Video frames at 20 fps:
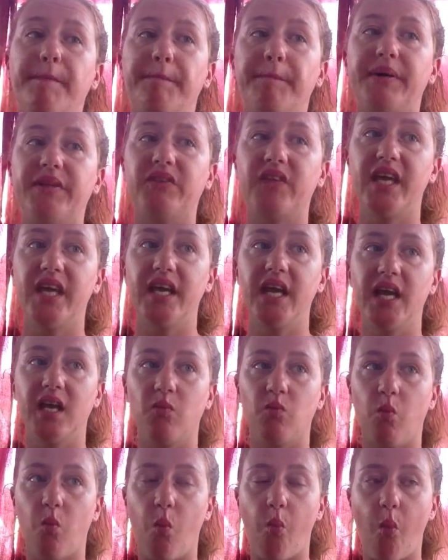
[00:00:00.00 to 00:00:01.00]
But then I
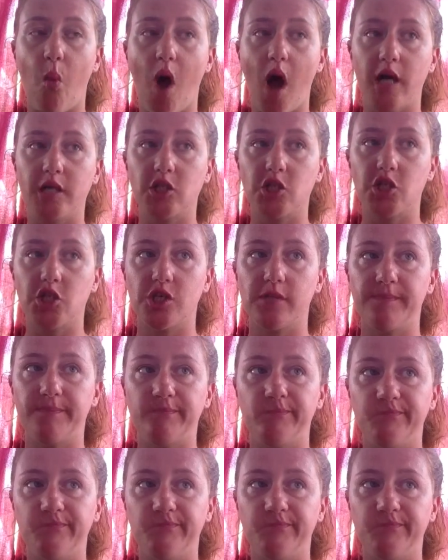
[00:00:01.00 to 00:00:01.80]
watched